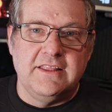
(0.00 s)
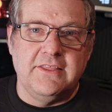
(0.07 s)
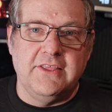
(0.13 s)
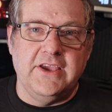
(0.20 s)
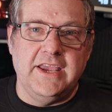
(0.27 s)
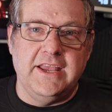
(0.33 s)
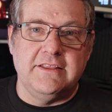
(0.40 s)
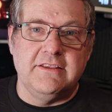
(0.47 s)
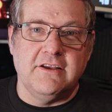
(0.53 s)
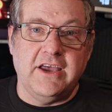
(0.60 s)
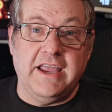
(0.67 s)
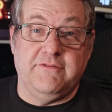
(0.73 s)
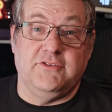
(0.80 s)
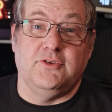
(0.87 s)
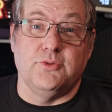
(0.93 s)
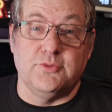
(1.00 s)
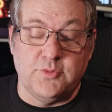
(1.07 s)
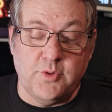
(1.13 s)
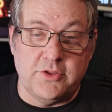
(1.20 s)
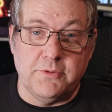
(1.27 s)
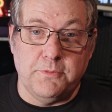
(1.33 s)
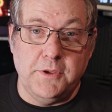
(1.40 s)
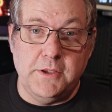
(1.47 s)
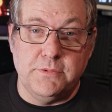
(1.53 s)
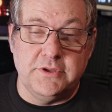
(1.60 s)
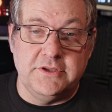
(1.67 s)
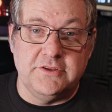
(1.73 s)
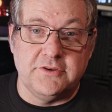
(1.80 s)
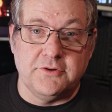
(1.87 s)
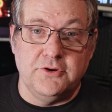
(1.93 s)
then I have to talk to other
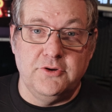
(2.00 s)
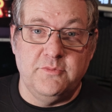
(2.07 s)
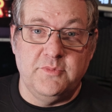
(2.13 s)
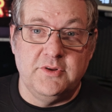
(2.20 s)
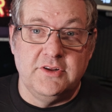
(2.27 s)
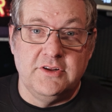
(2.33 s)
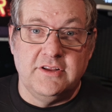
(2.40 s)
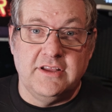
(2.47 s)
people in the group